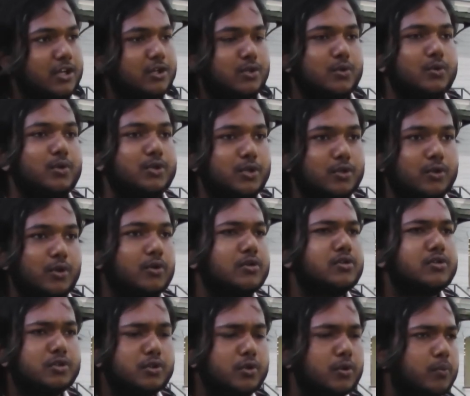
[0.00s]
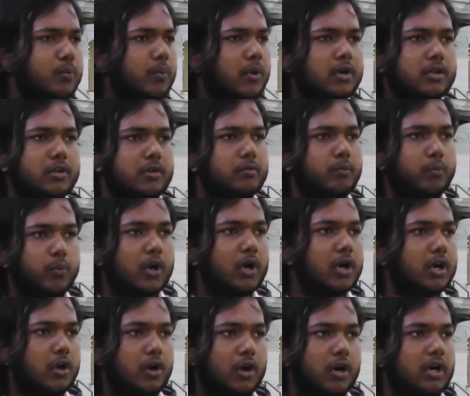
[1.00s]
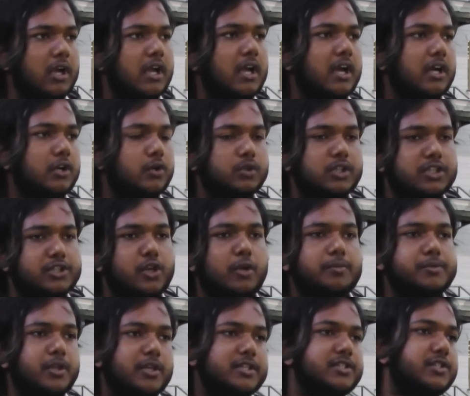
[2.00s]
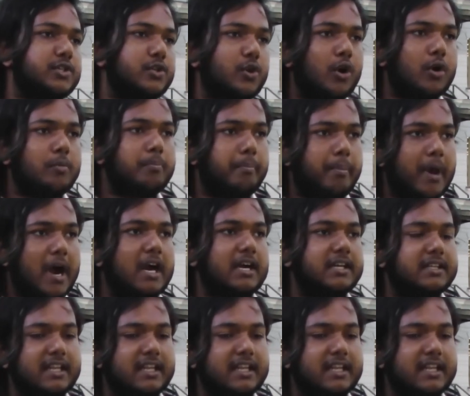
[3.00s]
to do work or do the job. So it's your part